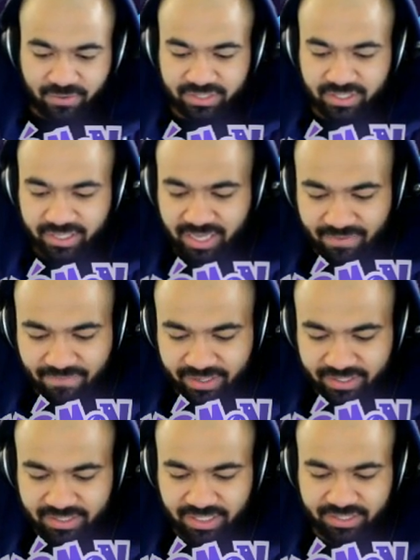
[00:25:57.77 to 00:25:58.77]
Corsola can't
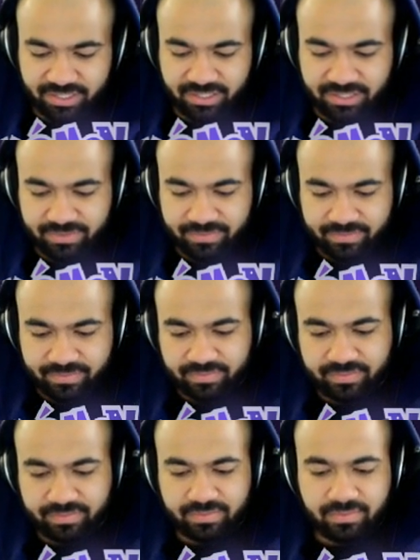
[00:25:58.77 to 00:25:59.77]
fucking touch us.
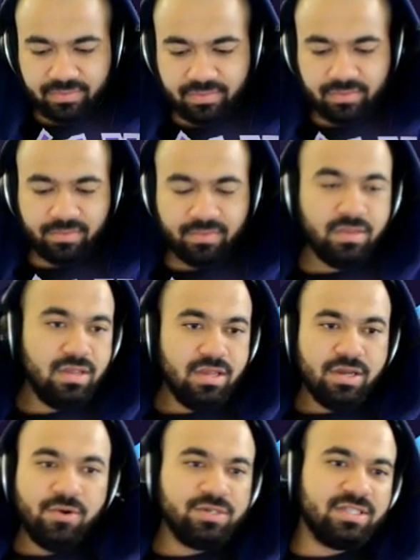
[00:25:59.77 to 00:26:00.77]

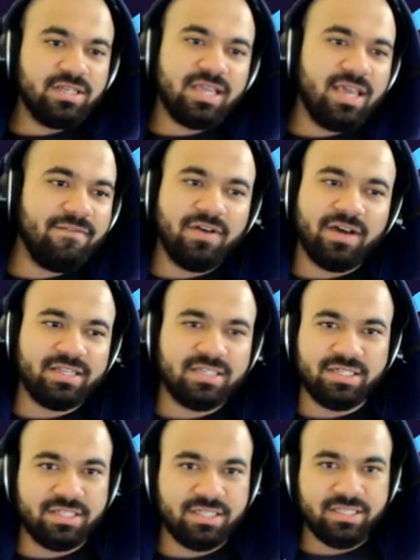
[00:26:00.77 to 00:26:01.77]
Corsola can't fucking
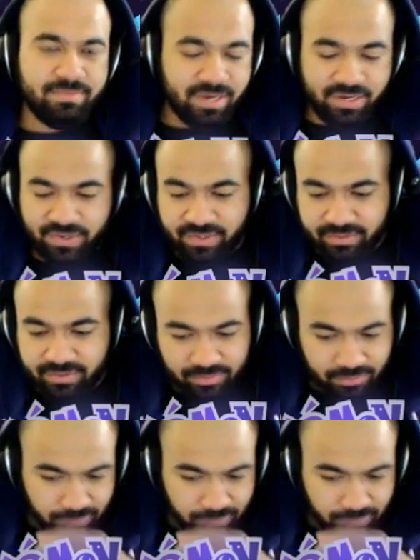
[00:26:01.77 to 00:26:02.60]
touch us, my dude.